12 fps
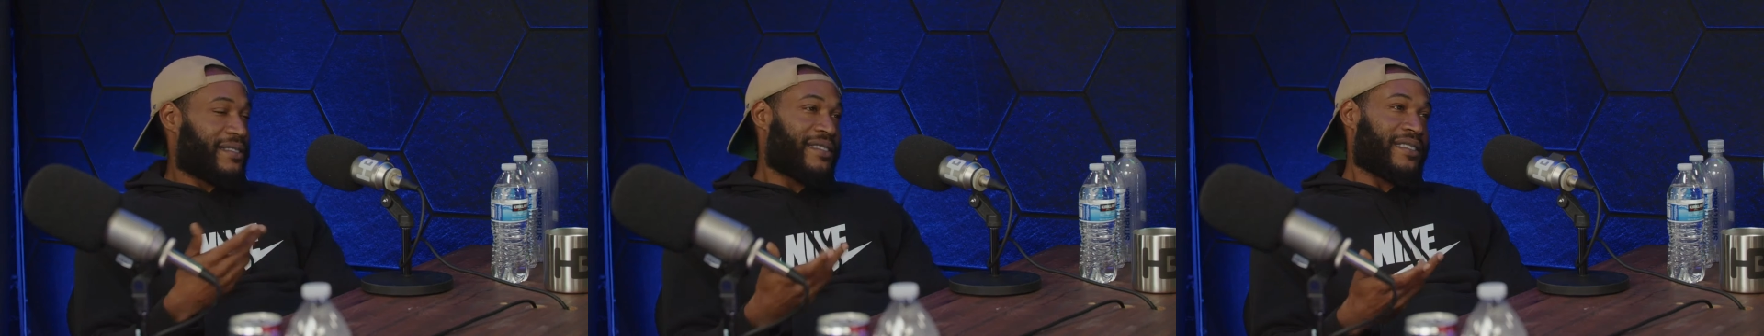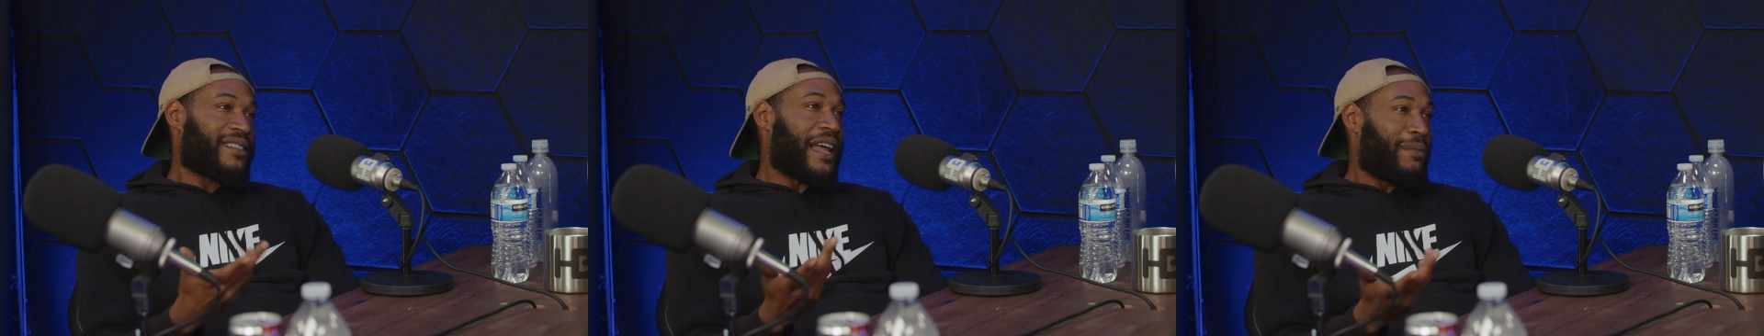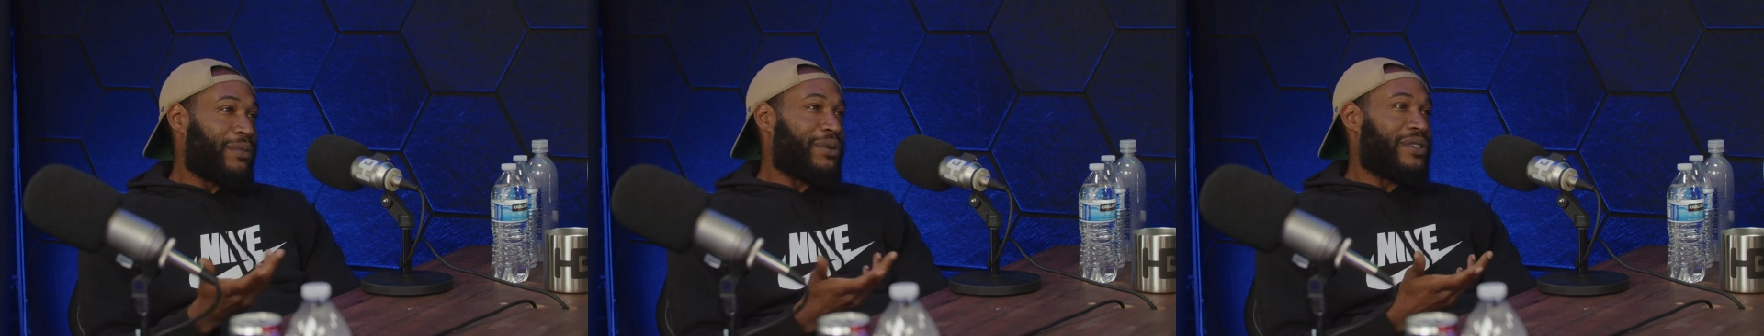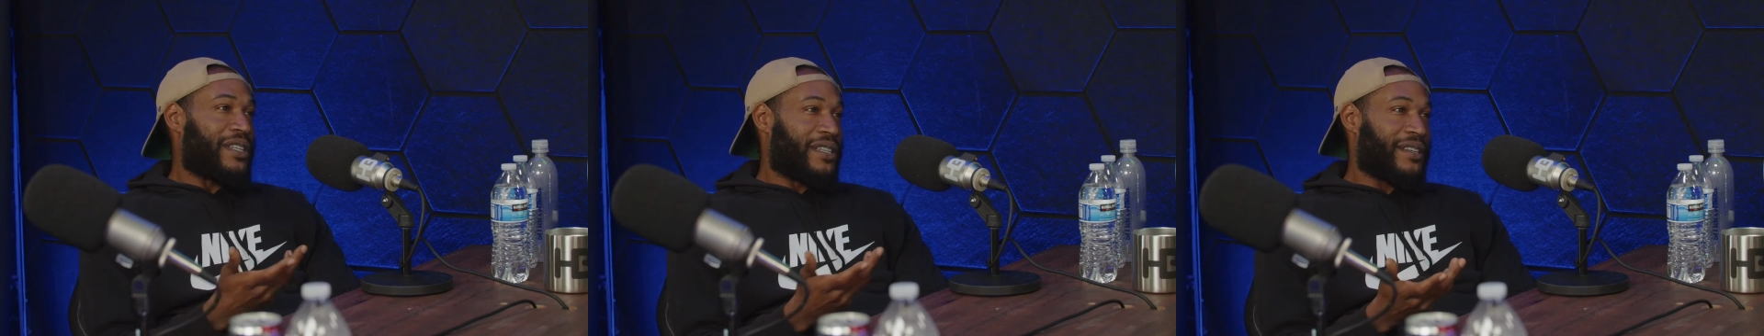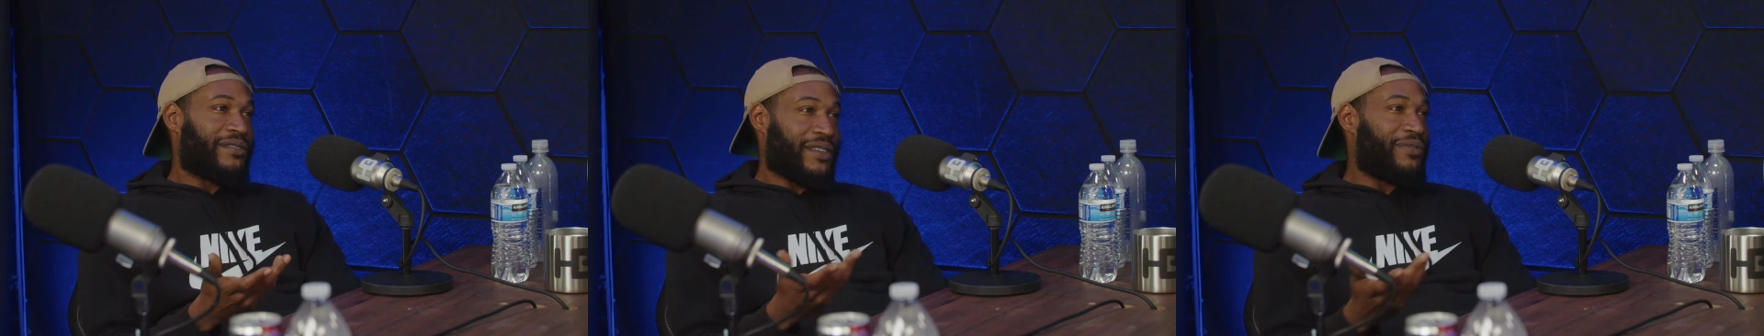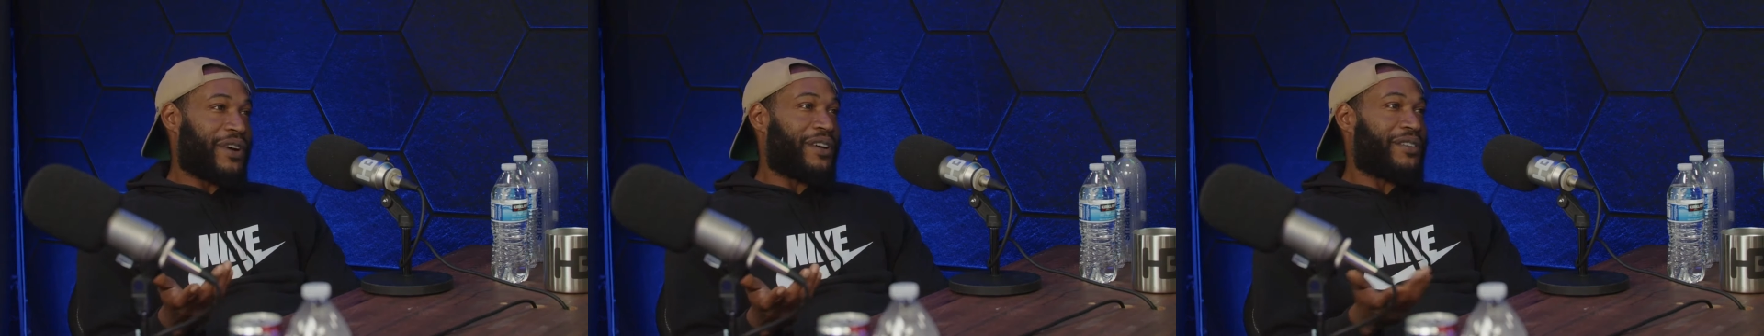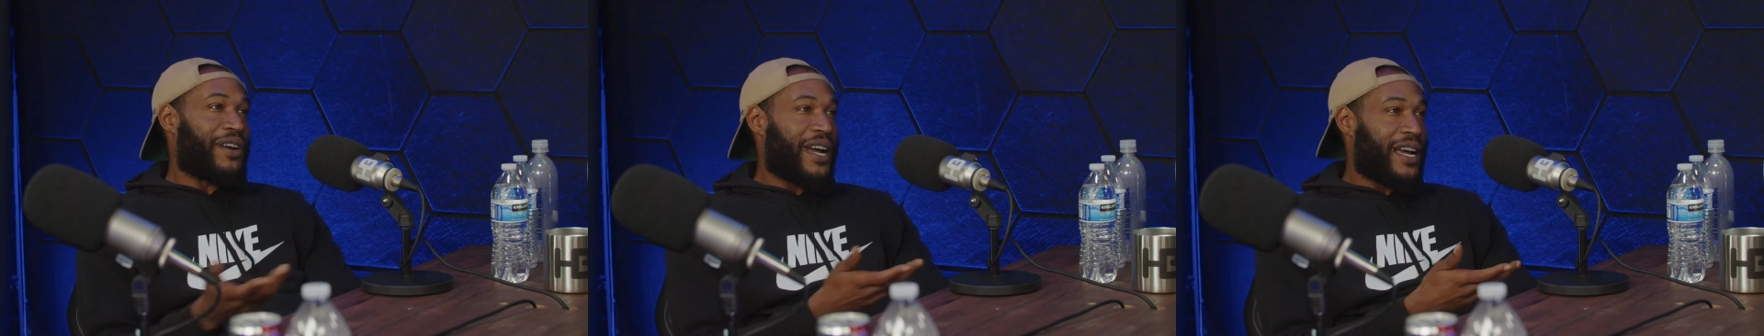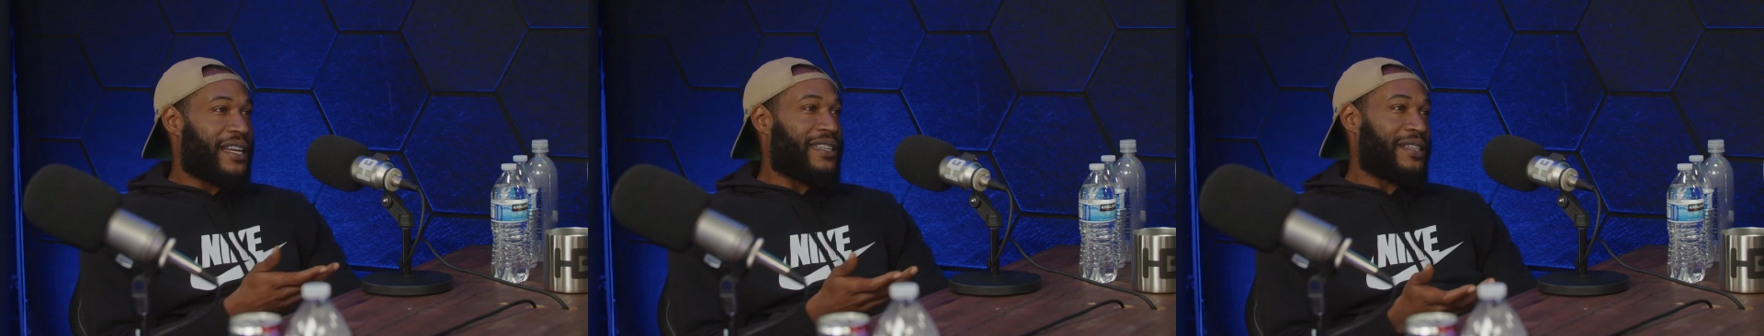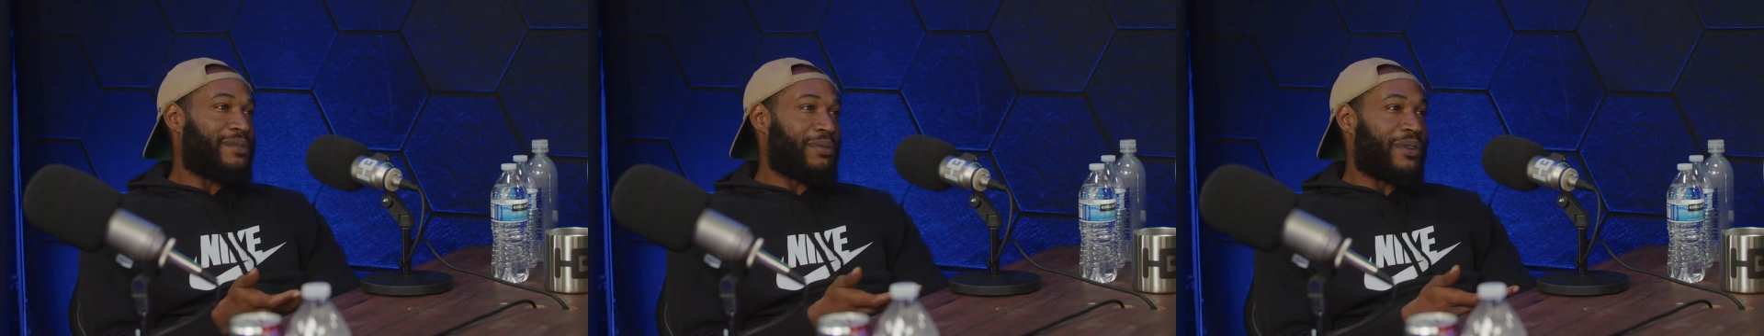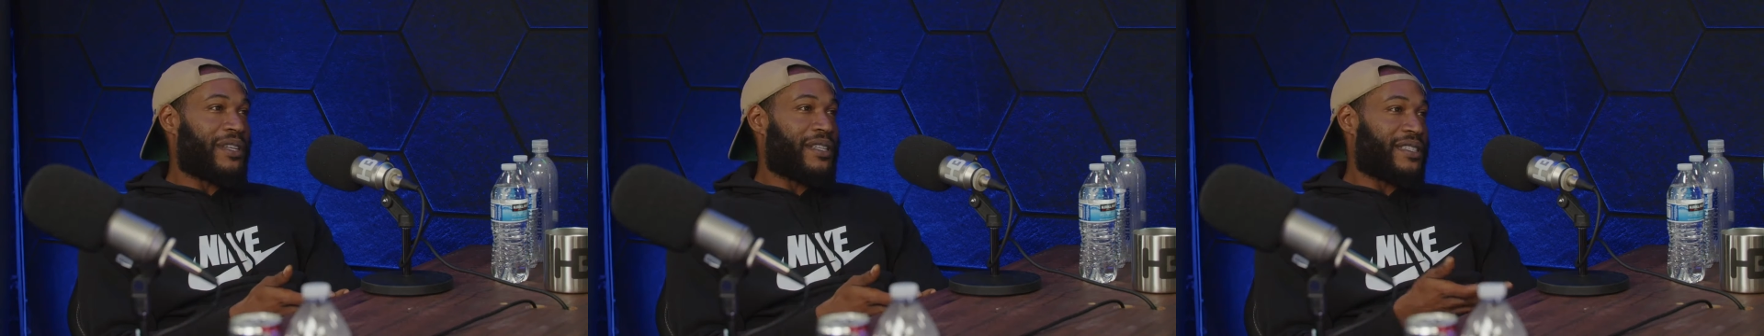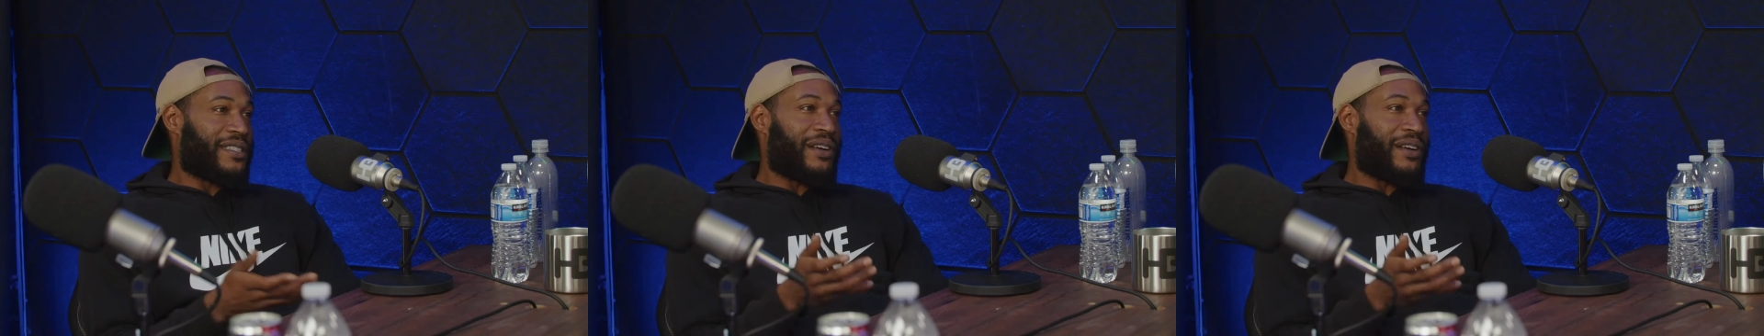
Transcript: stop bullshit. You fucking around at this point. So